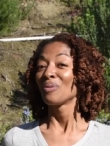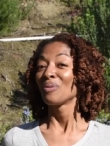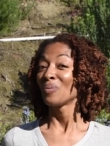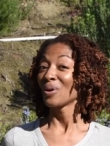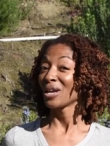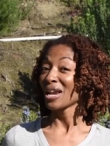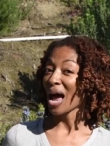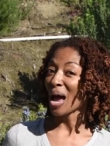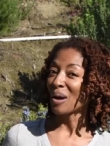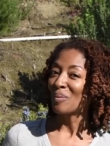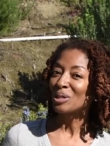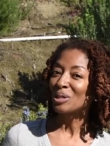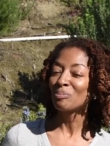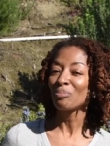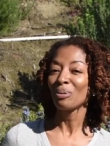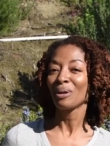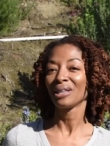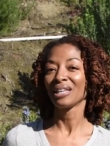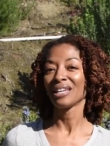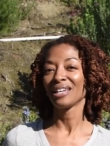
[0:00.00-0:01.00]
when I was
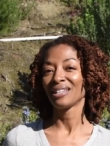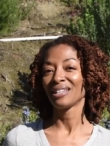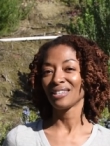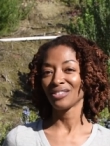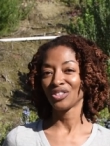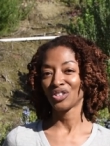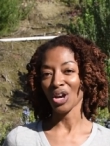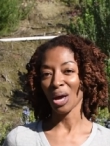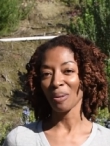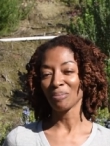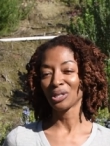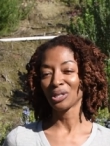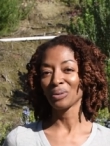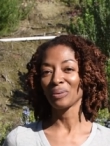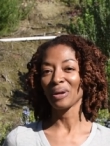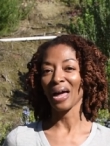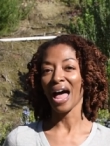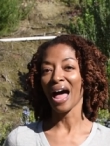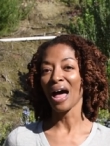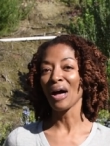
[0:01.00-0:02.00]
pulling this
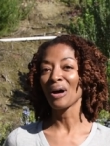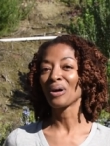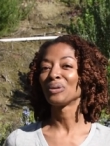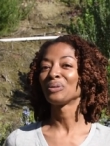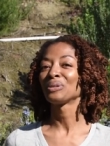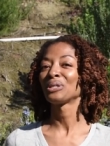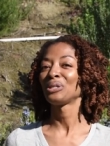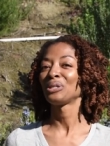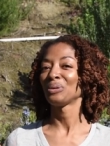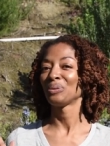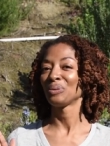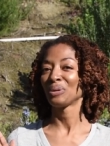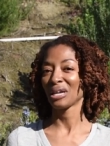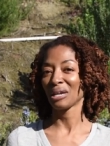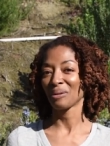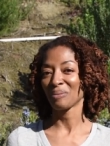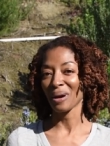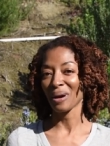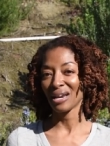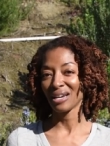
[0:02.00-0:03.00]
jumpsuit out to
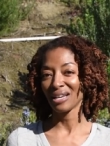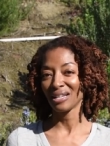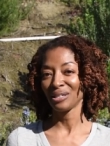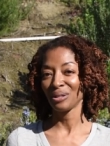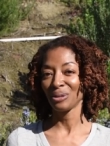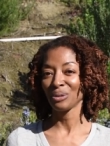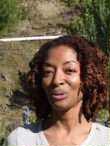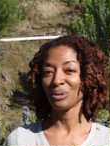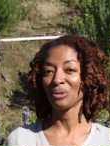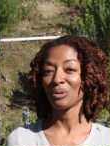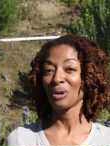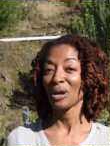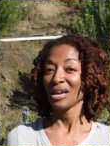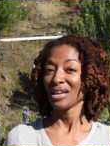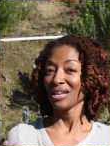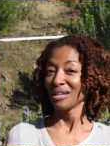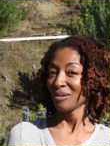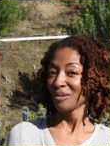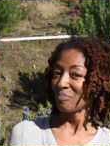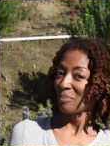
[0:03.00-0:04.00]
get ready to
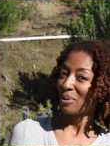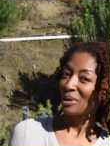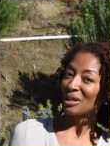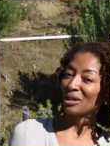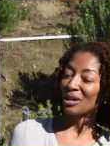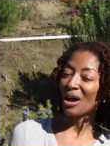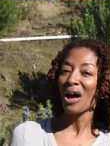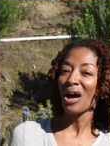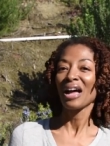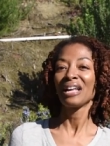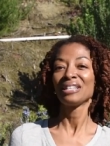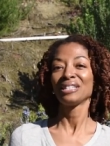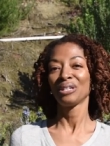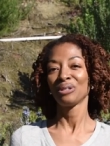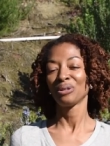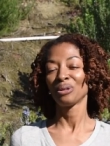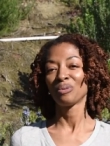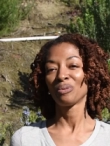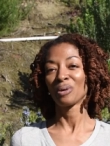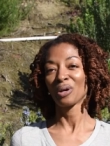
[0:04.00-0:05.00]
put it on
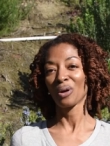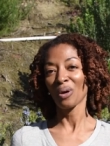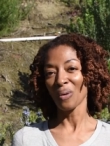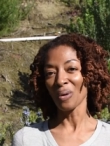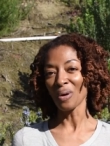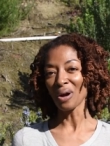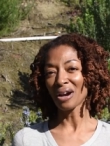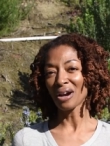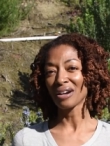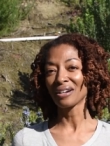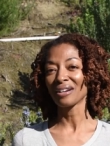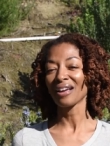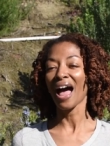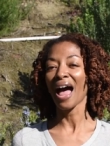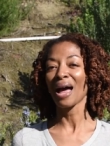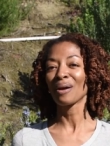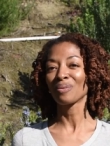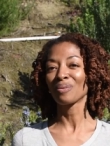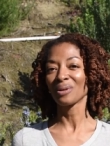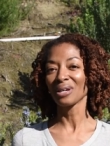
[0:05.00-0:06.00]
to record,
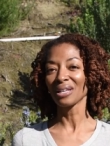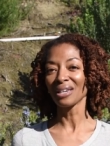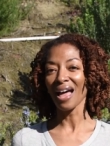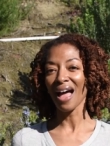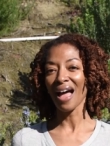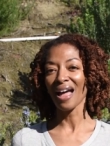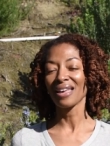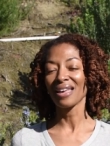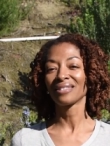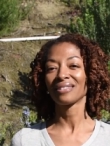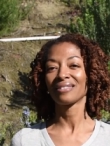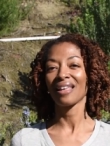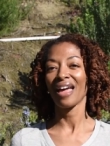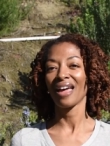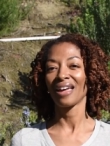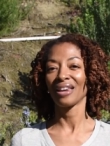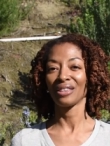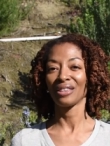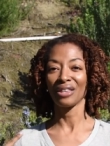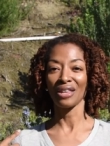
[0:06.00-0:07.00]
I realized
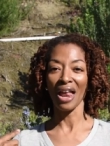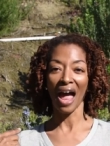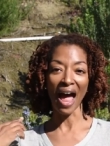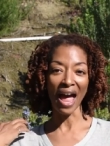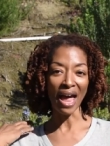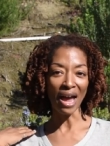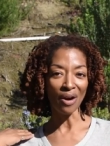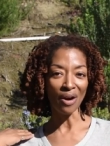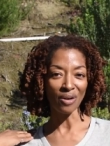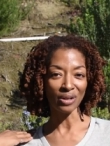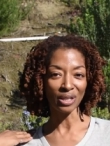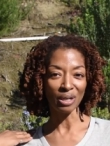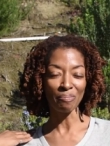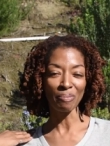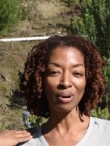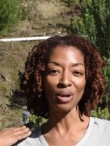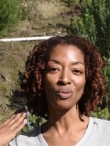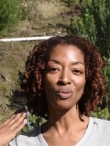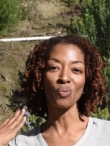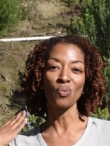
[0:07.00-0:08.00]
that I only
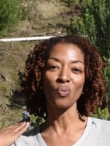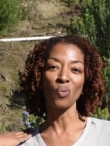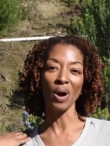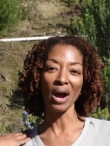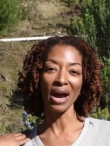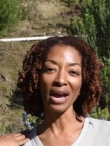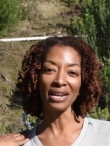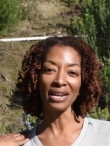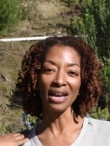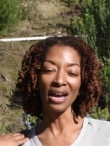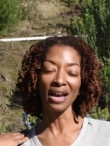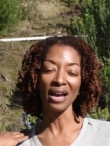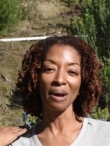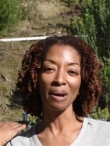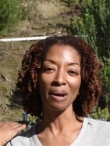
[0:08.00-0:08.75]
put one